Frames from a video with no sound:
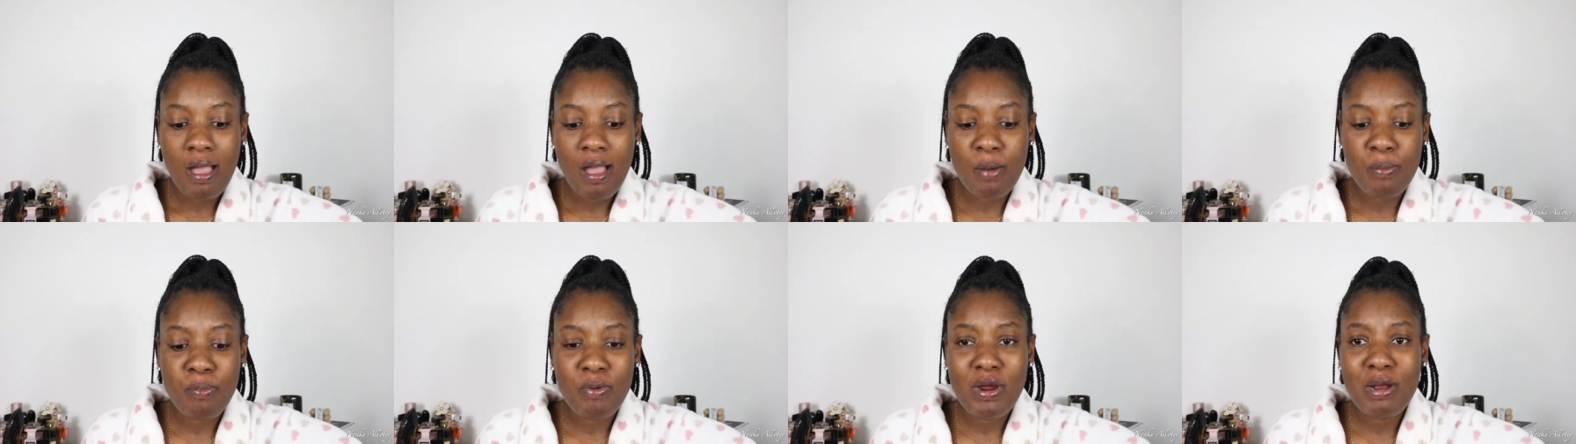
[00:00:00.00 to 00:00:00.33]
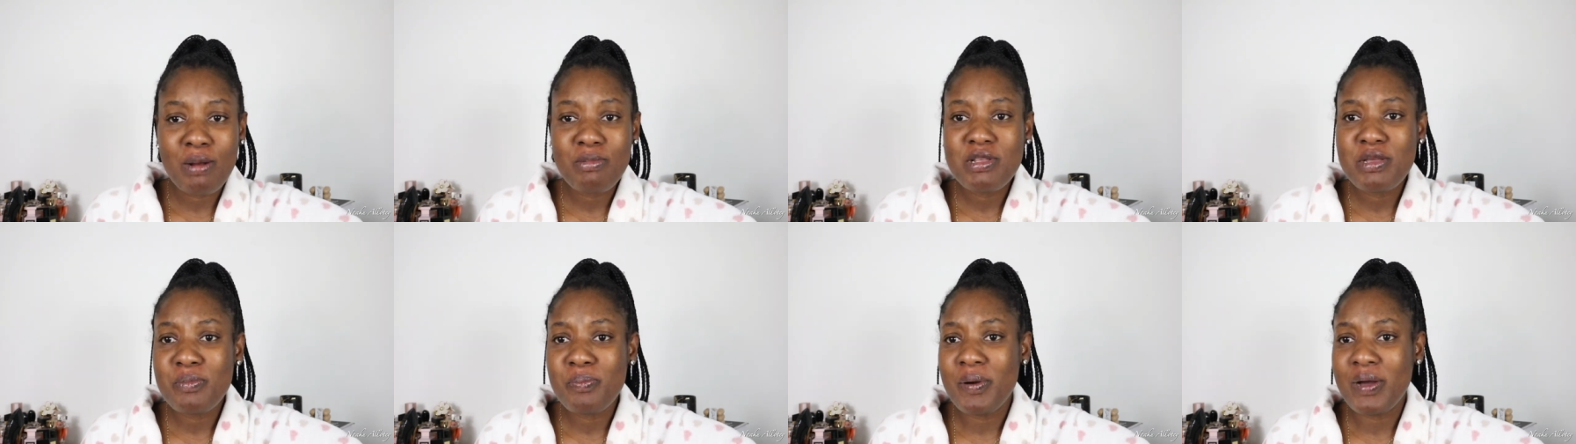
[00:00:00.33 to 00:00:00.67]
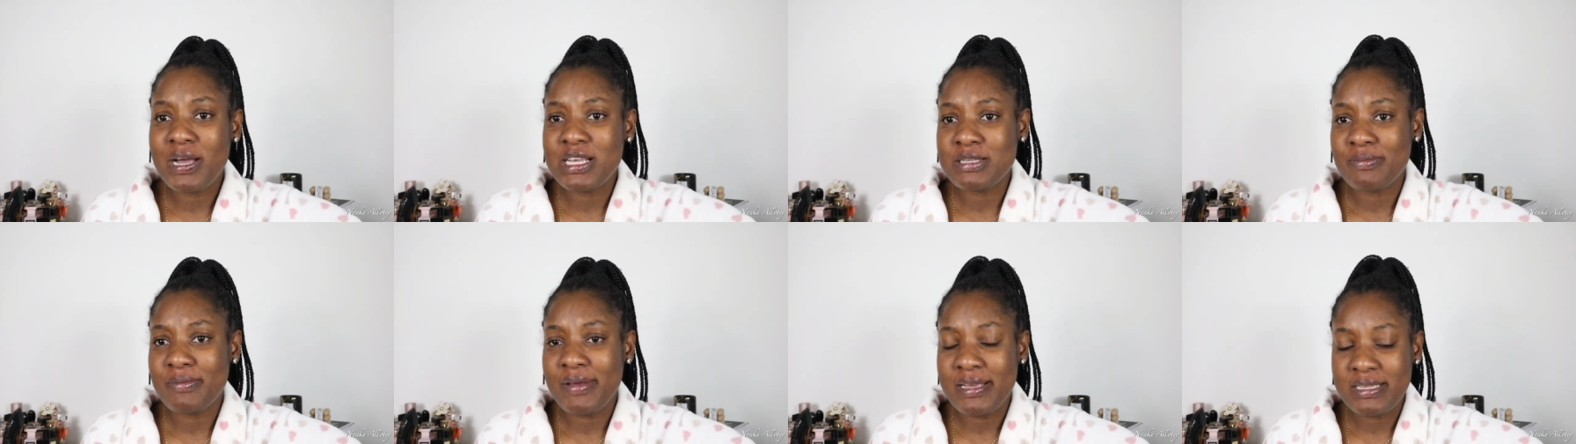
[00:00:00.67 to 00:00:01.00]
probably
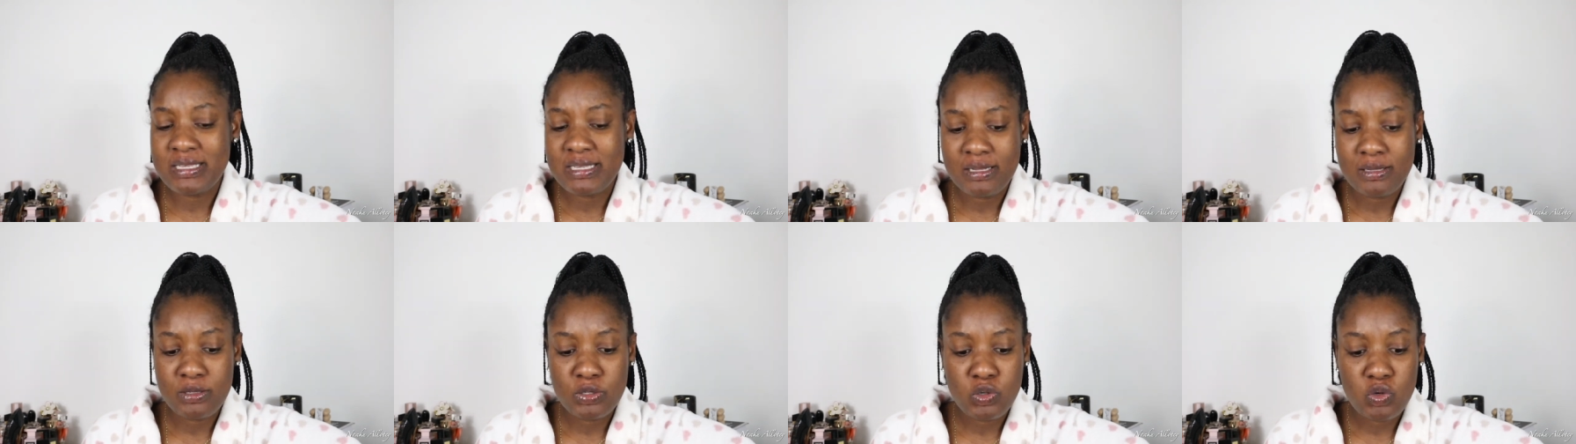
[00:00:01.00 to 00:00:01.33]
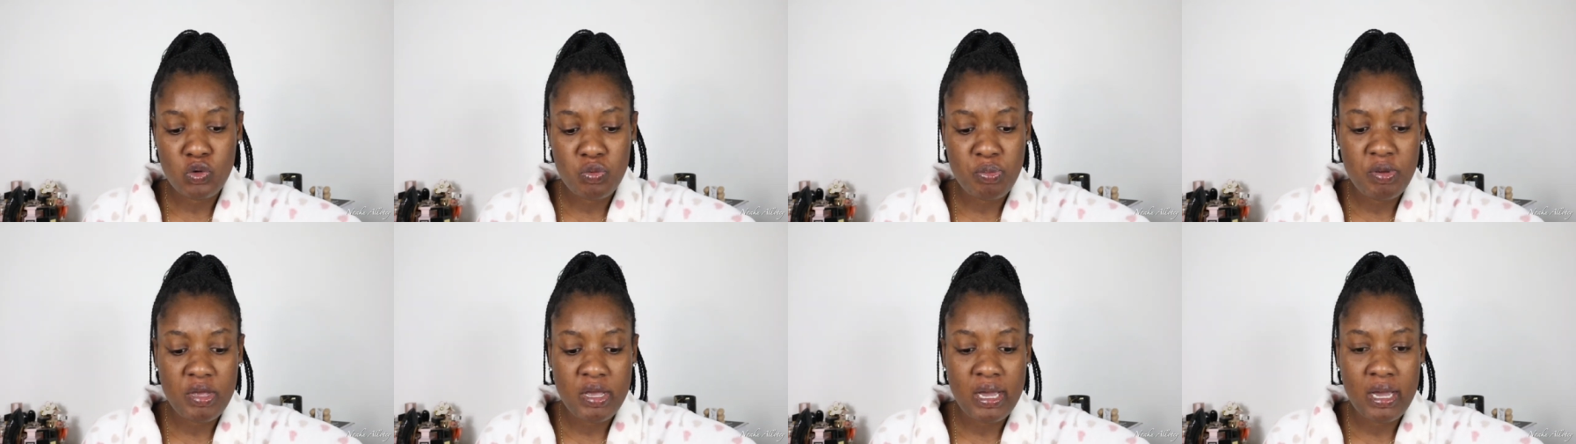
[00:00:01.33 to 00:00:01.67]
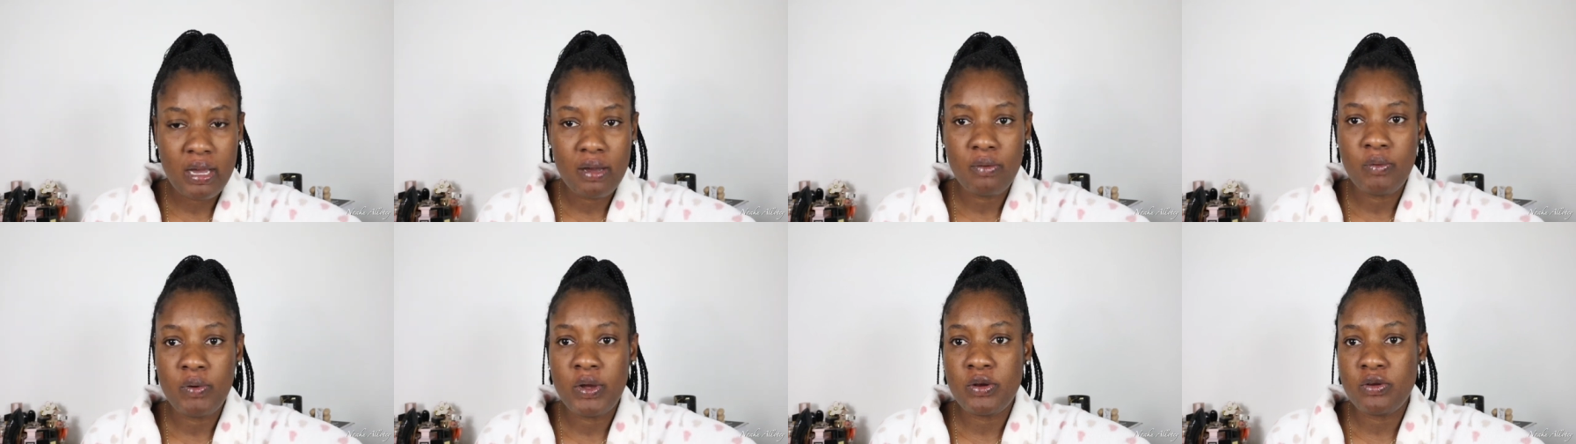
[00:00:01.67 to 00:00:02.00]
pass by
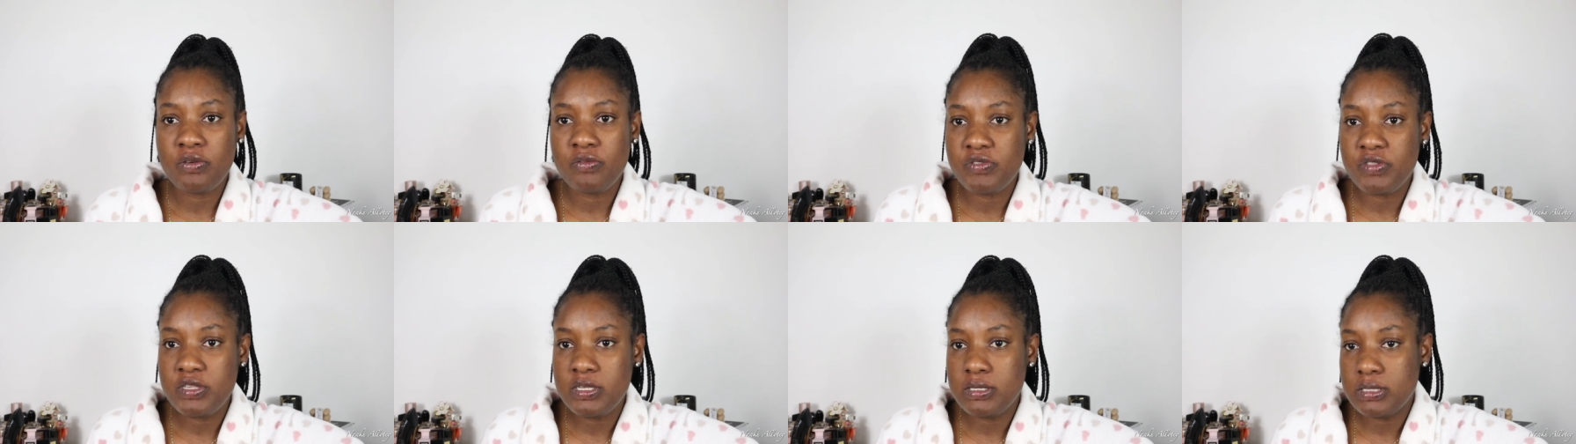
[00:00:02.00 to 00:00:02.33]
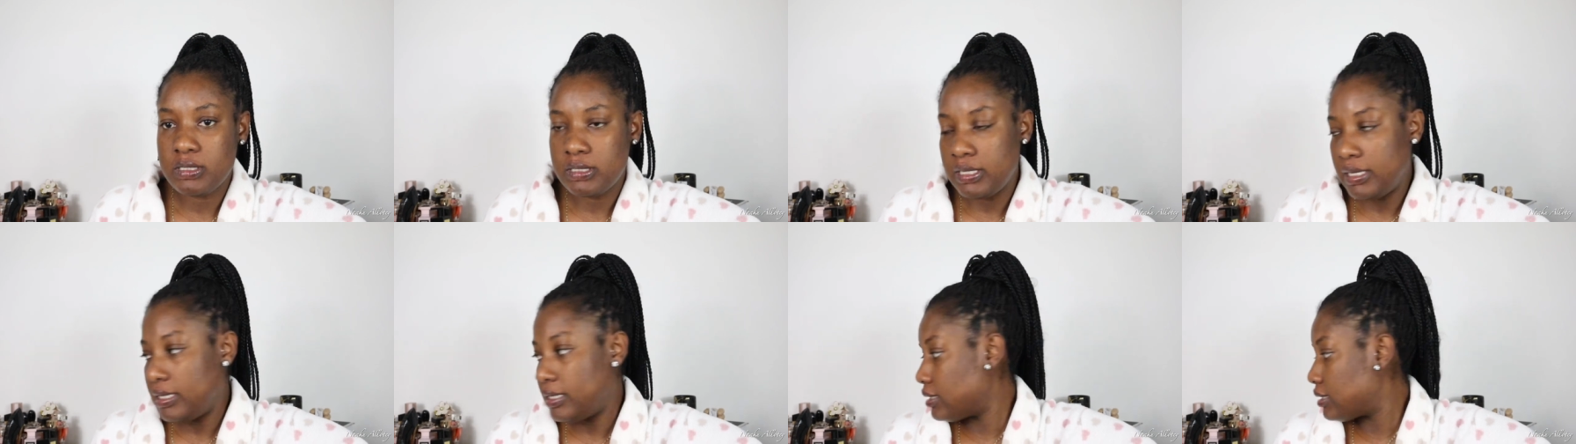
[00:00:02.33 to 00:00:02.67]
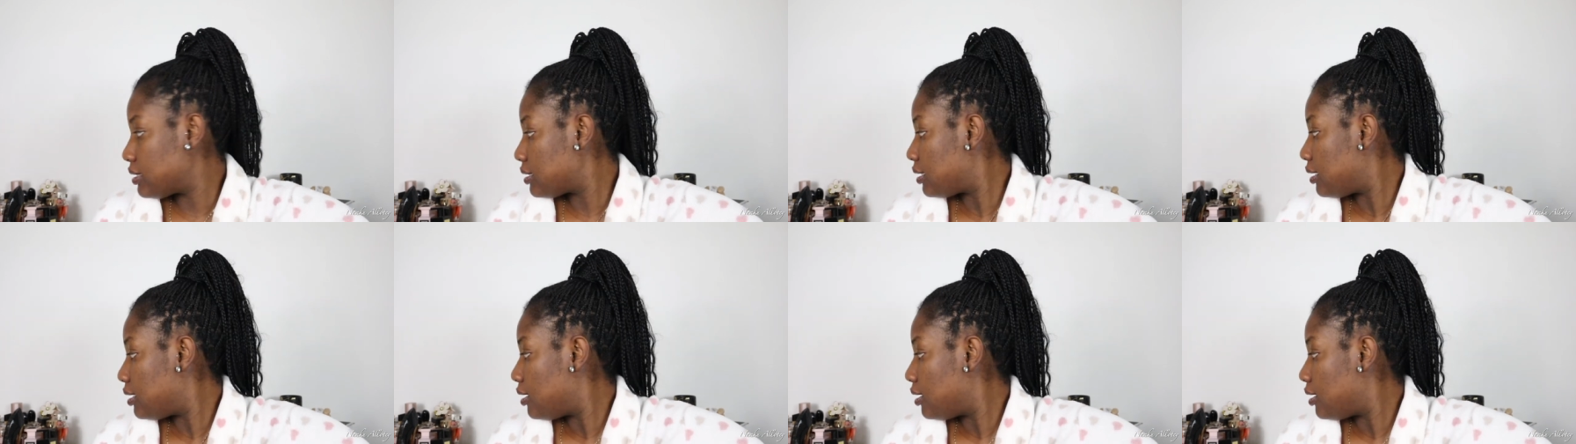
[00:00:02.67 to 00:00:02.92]
Centopia one of these days